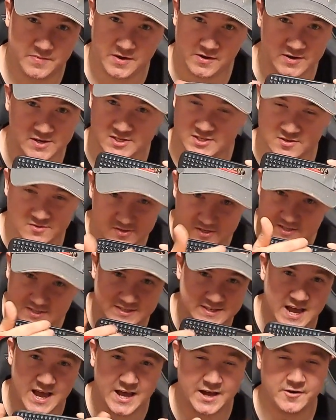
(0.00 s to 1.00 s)
There is no
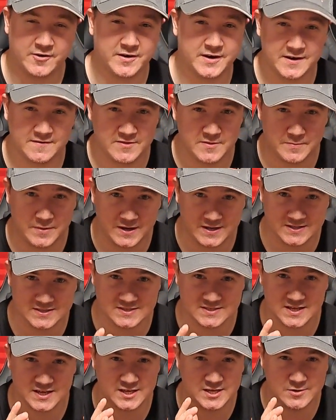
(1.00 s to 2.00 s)
staggering of the
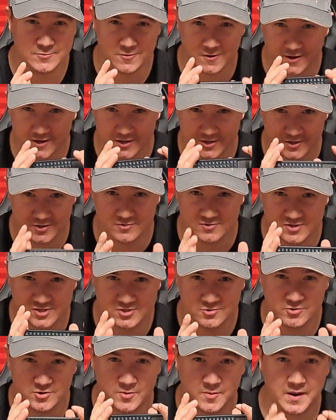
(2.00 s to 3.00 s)
buttons like you are used
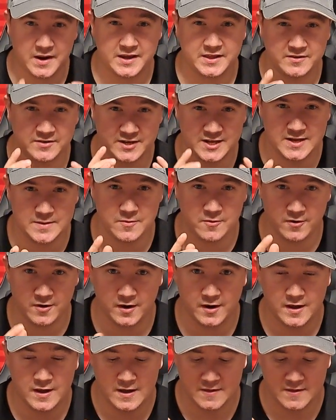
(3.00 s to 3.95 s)
to in a regular keyboard.